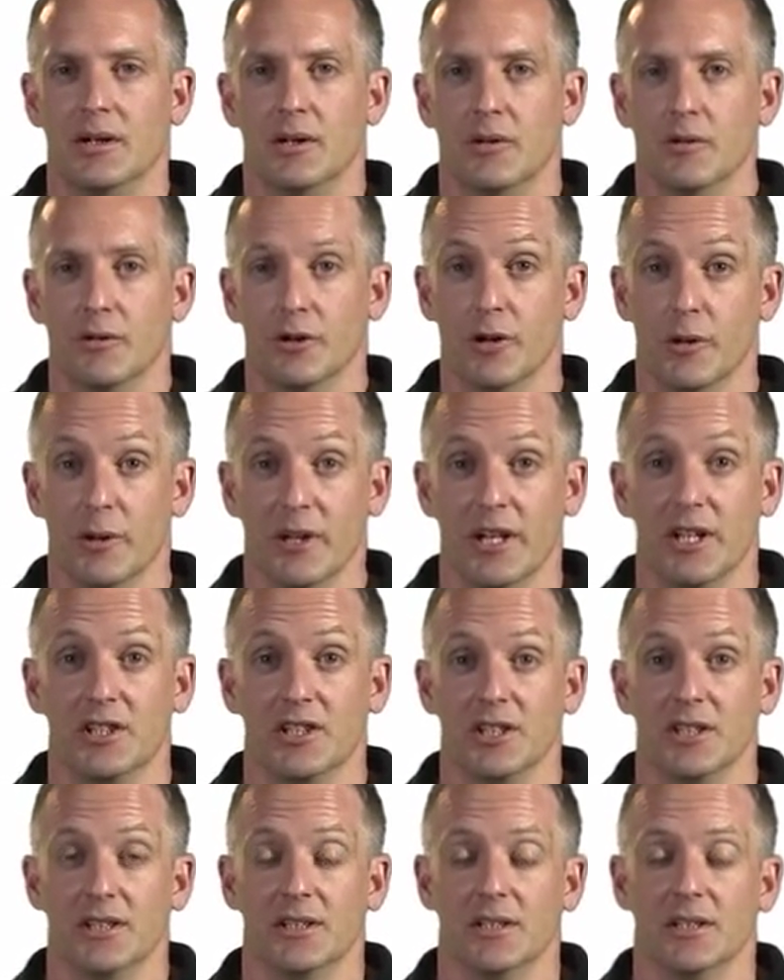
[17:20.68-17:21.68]
Renewable
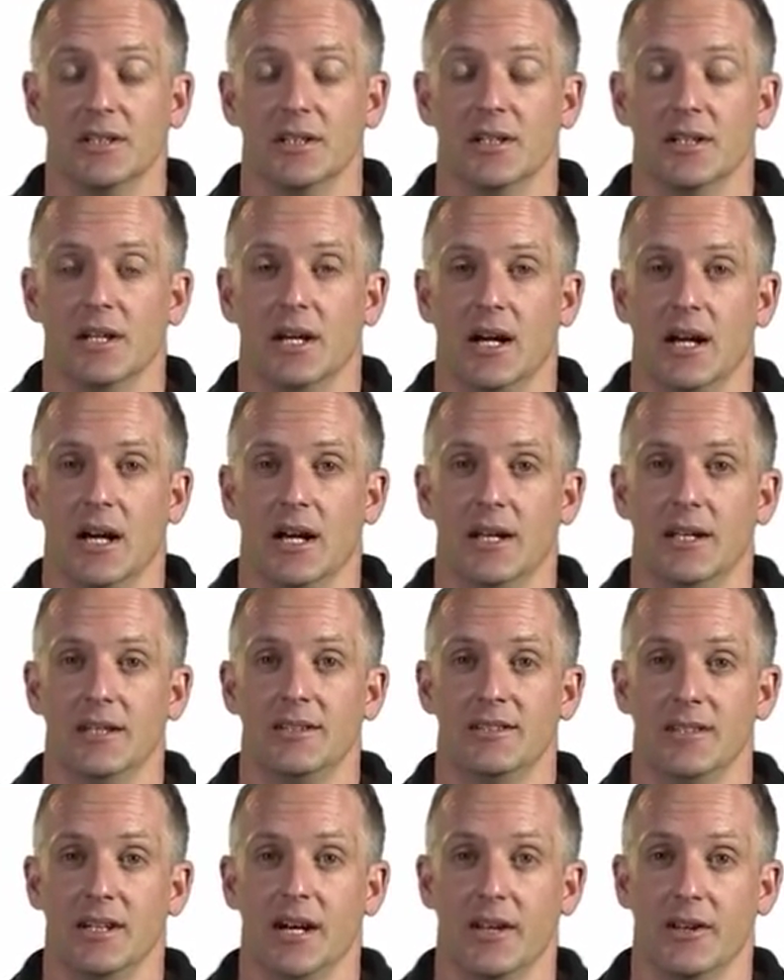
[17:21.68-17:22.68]
energy is
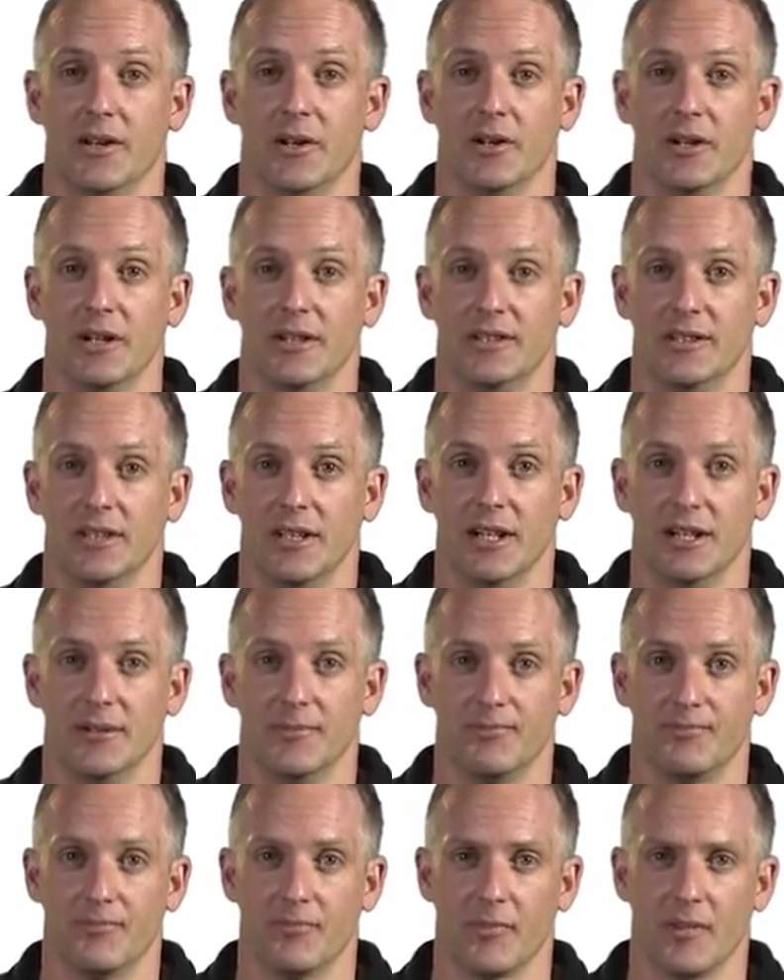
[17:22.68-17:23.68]
another good idea.
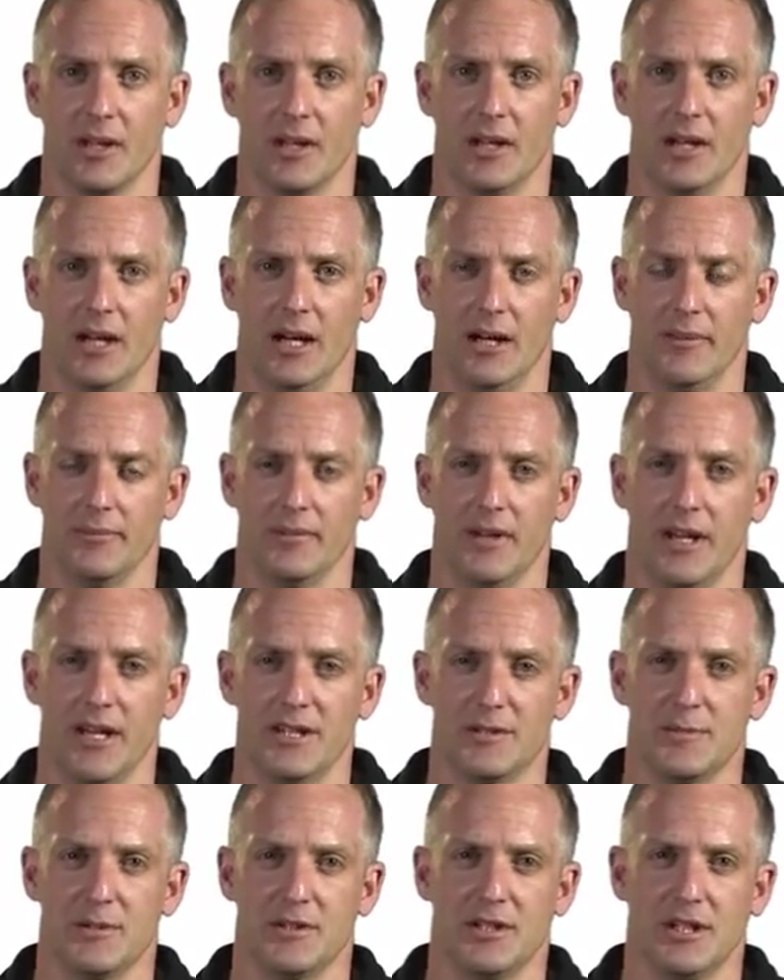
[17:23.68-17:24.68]
Has
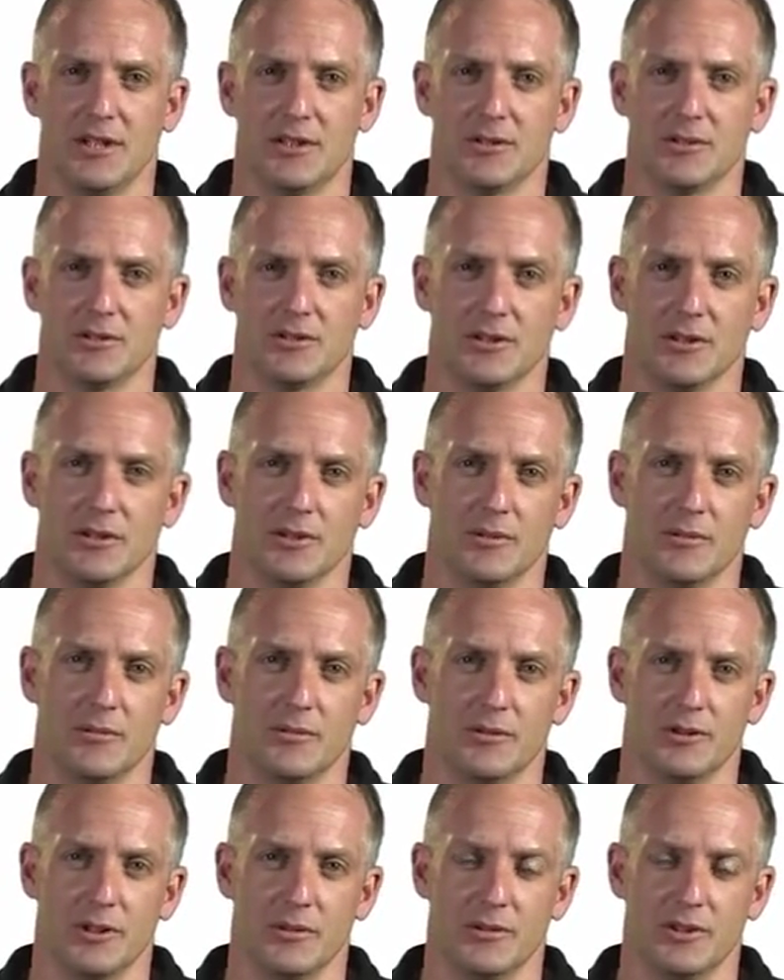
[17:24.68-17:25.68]
the potential
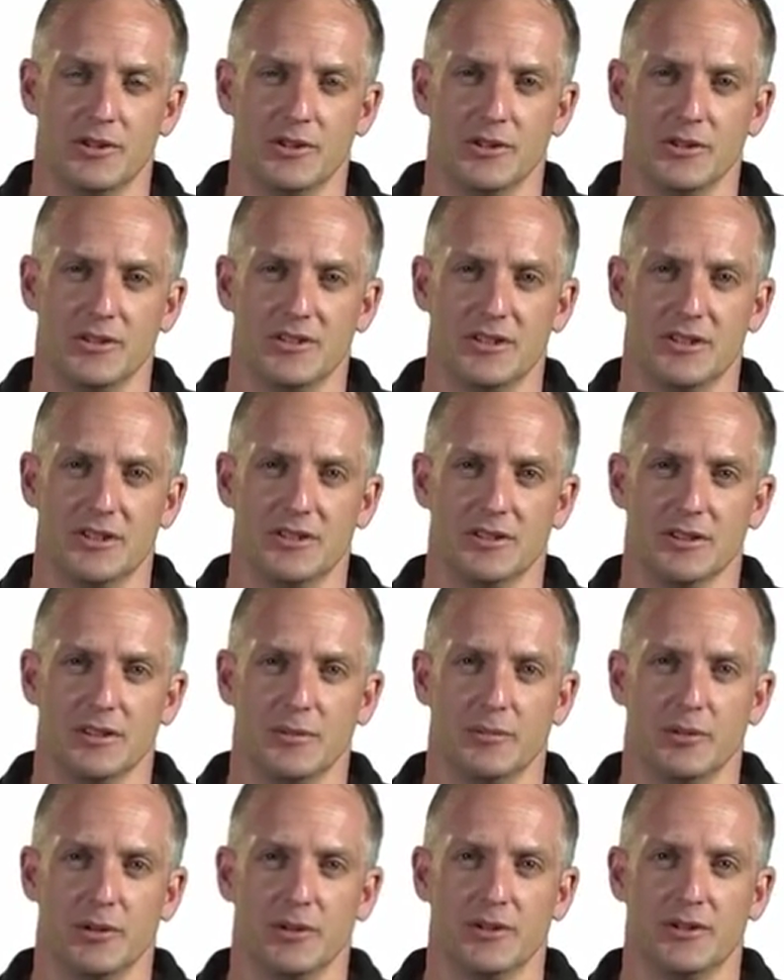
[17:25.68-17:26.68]
to reduce diesel
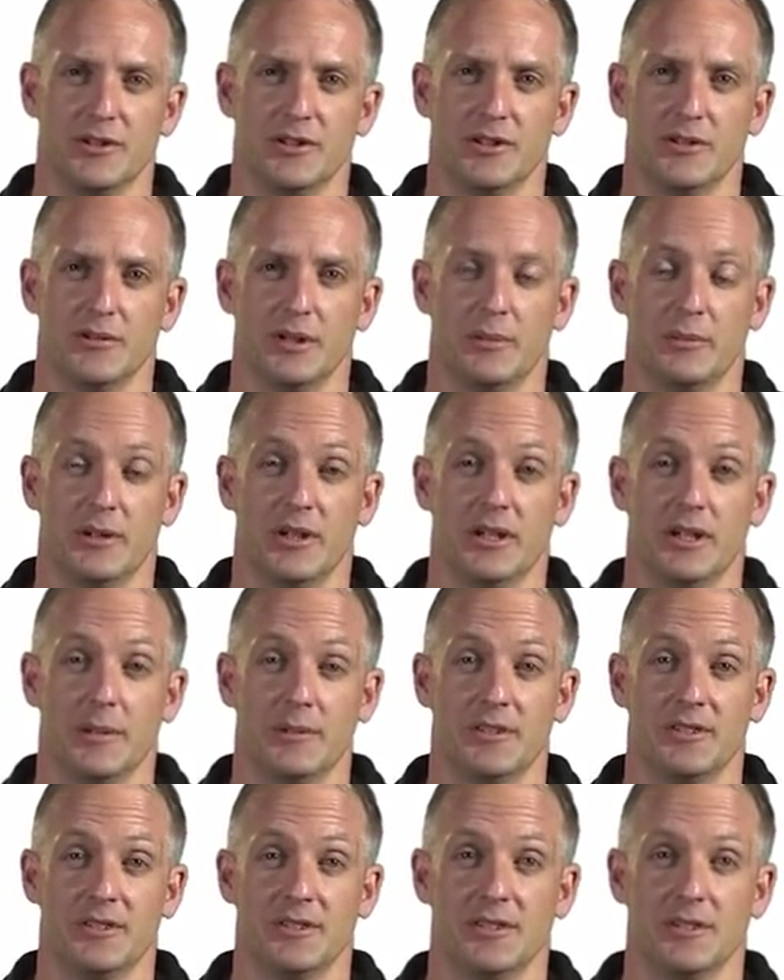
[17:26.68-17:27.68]
imports in Niue by up to
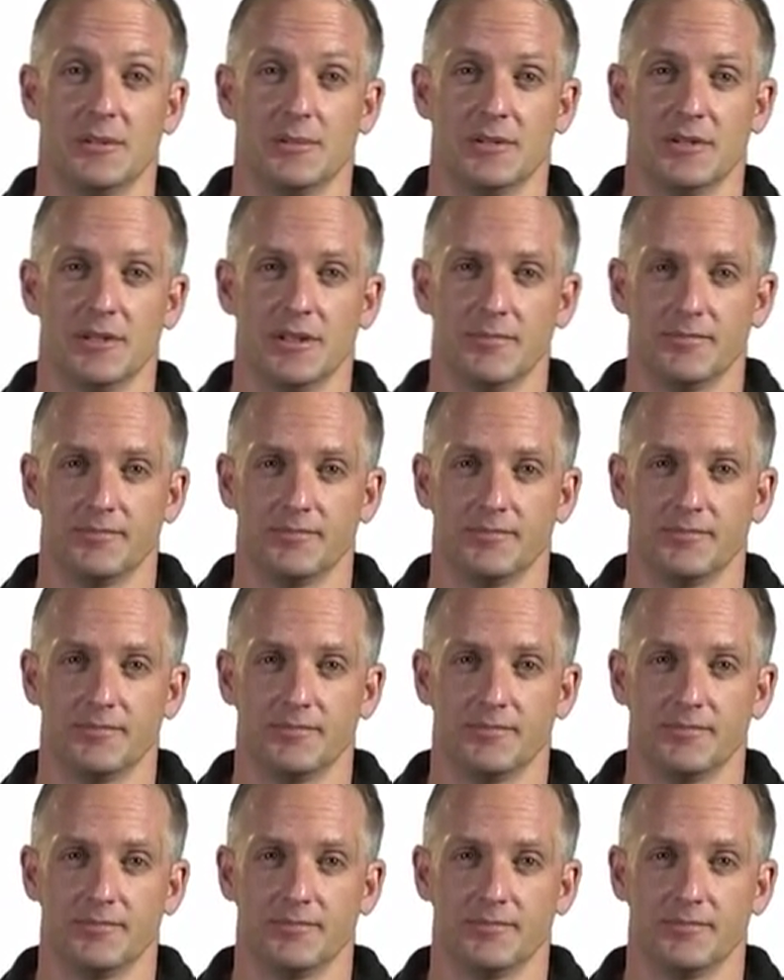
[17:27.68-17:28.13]
60%.